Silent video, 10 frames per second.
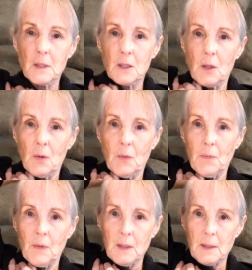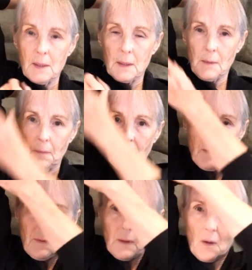So this is a
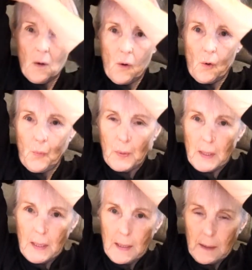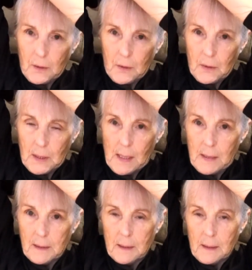bit of an opening
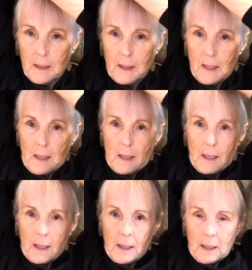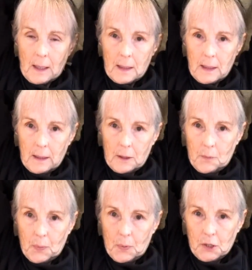exercise, and I like to
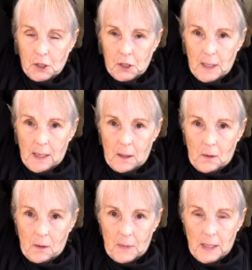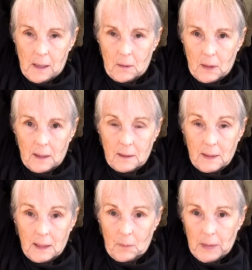push that arm down a
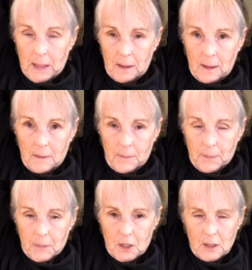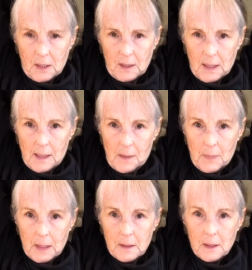little bit, just a tiny
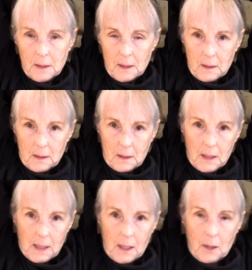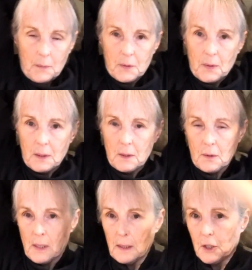bit, just to that helps with the
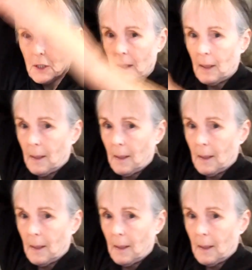stretch,